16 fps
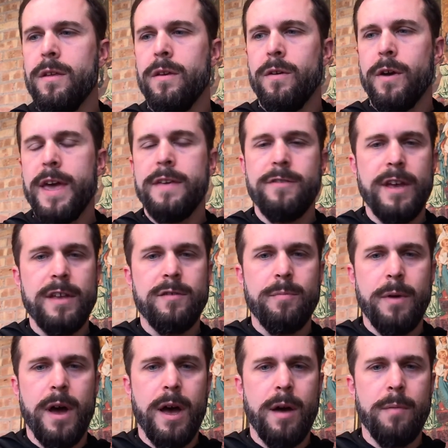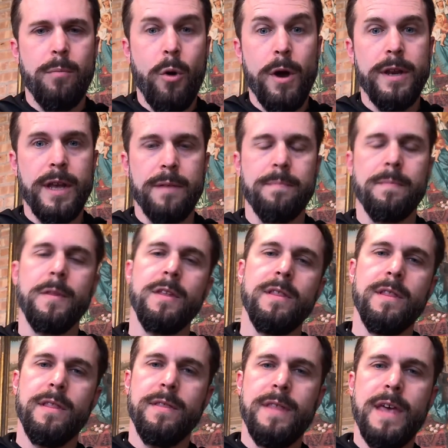Okay, so that's pointing.
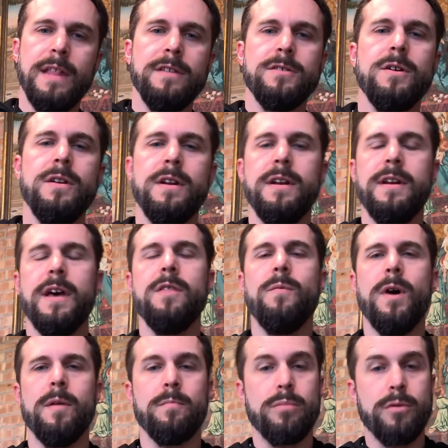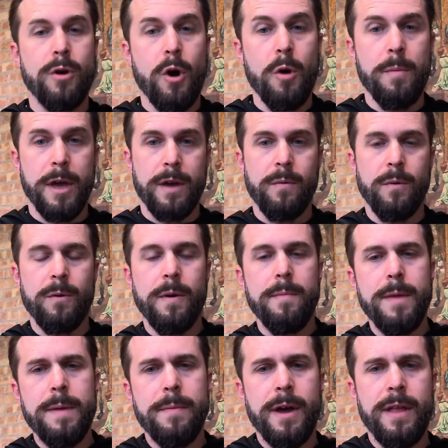Then let's go to another one, probing. What do I
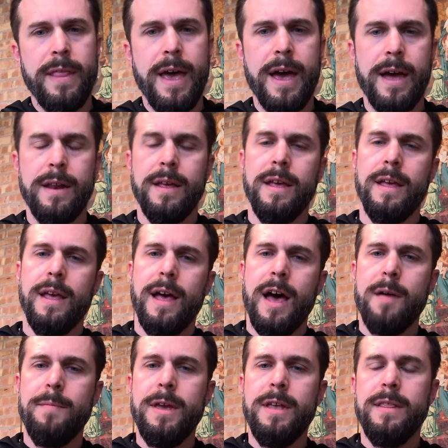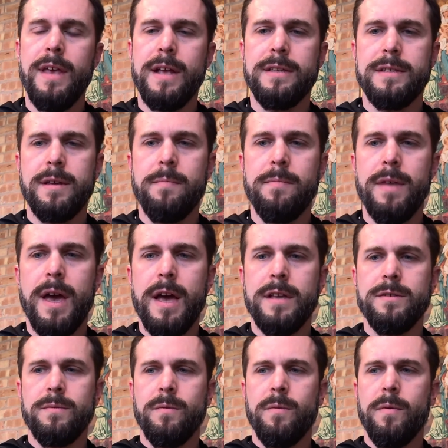mean by that? I mean that
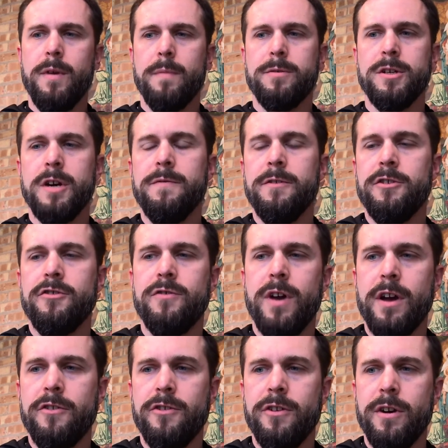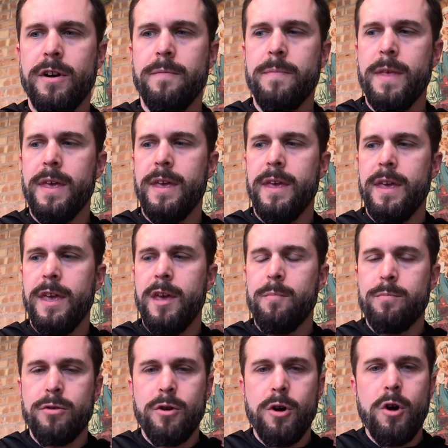sometimes when we observe a structure,
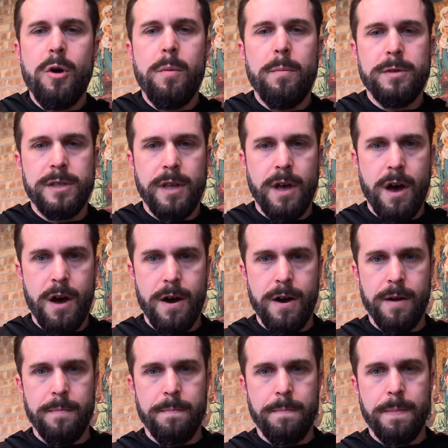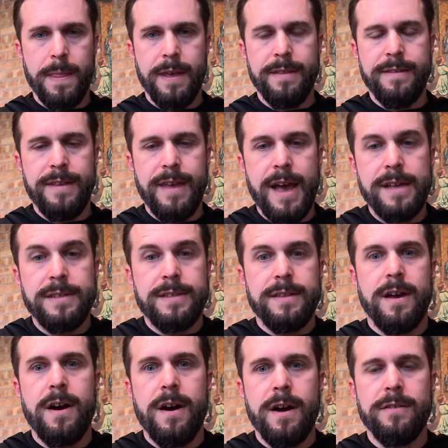it probes the heart, it tests the
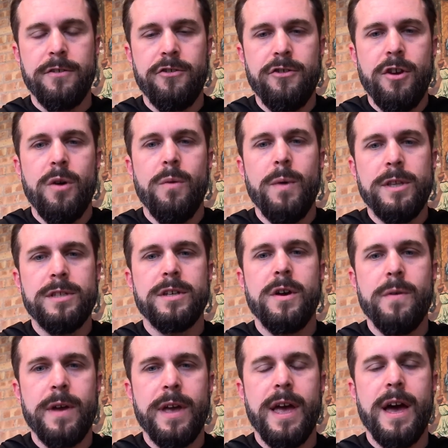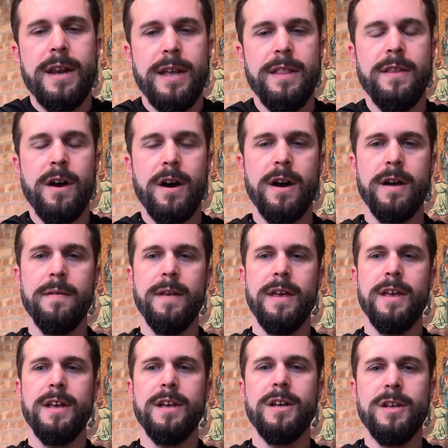heart to show what's going on in the heart.
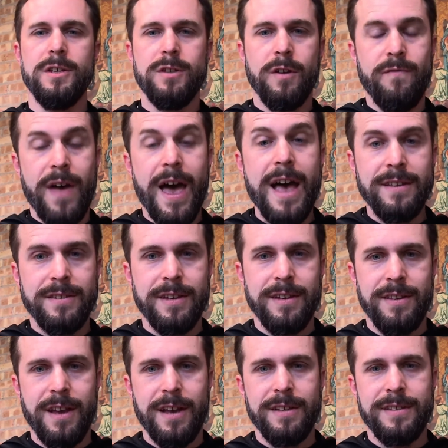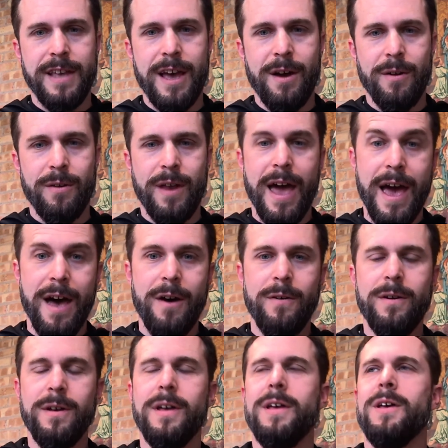So fasting does that.
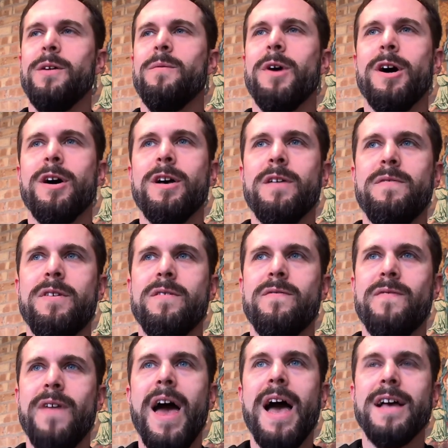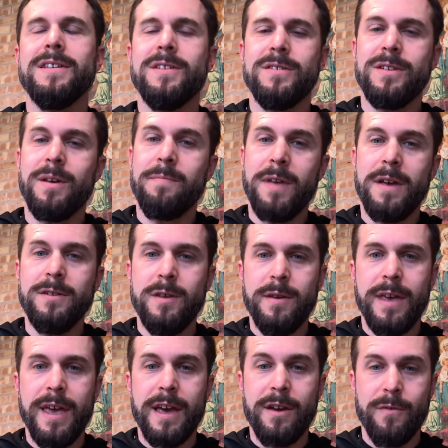How? Well, if you fast, sometimes
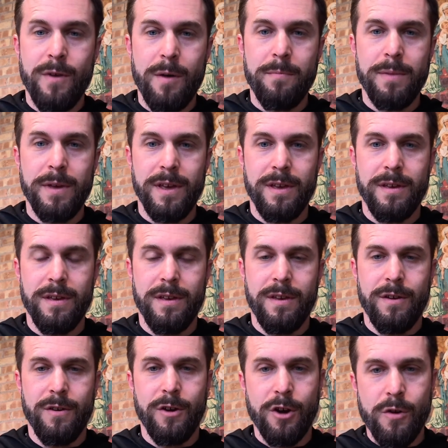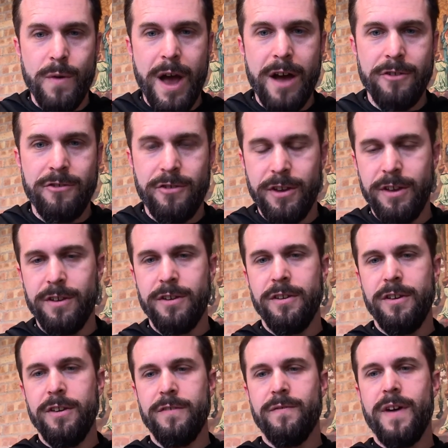you get grumpy or grouchy.
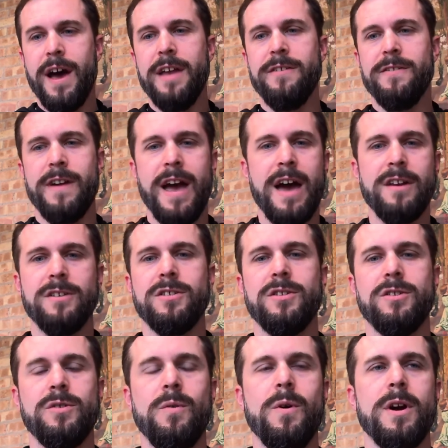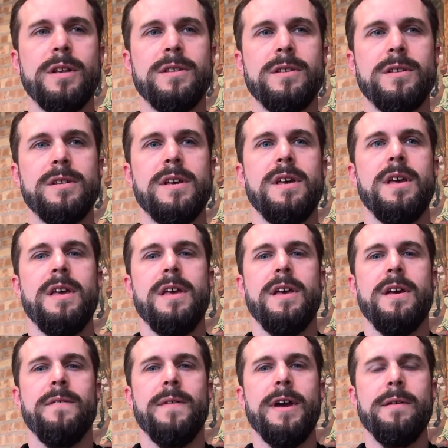You find you're out of sorts,
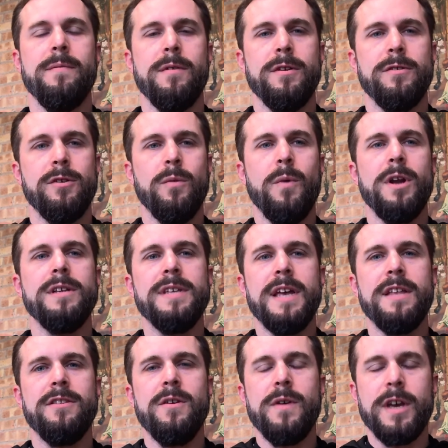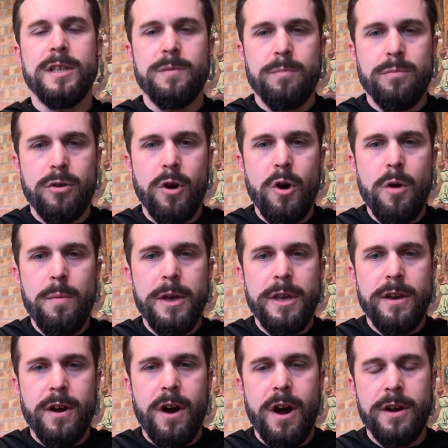right? So what is that doing? It's probing
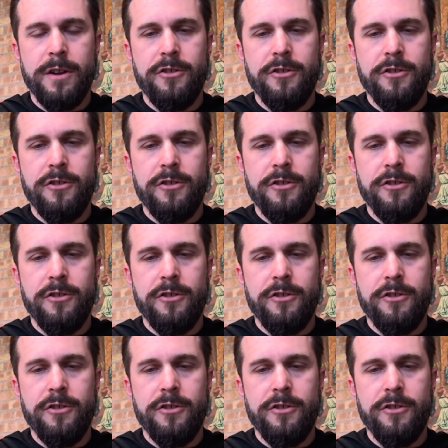your heart.